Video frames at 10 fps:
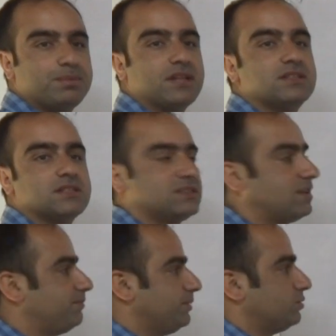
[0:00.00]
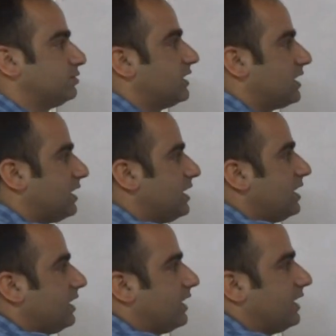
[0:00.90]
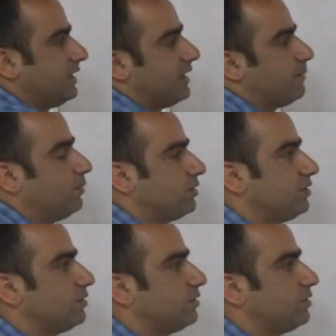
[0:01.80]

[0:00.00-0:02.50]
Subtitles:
brothers of Bindusara, and about